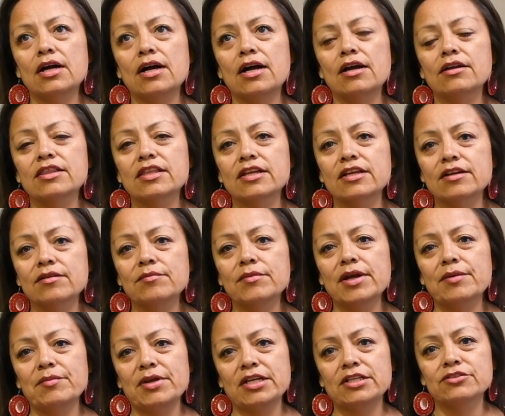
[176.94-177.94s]
I think of
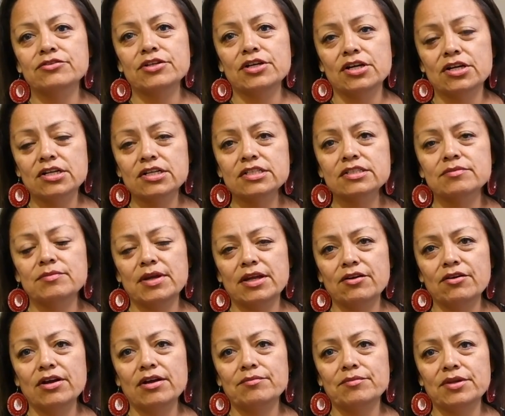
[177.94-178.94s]
my matriarchs, my
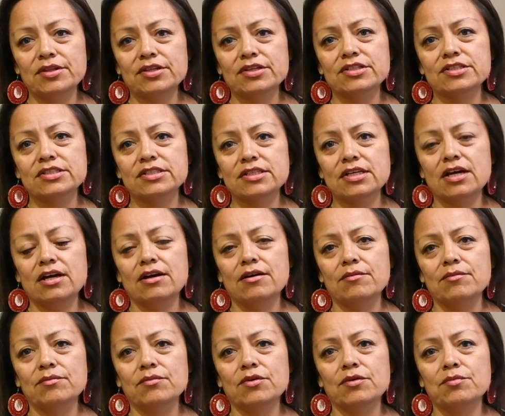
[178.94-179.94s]
grandmothers,
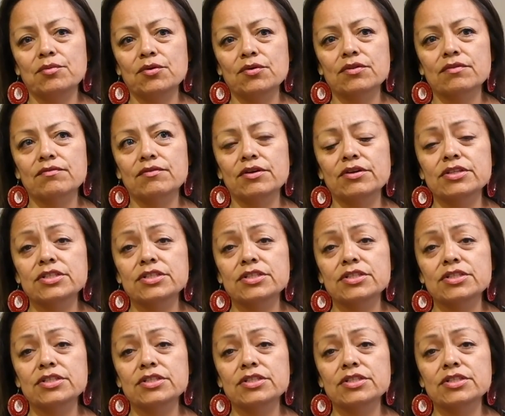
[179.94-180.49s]
were both very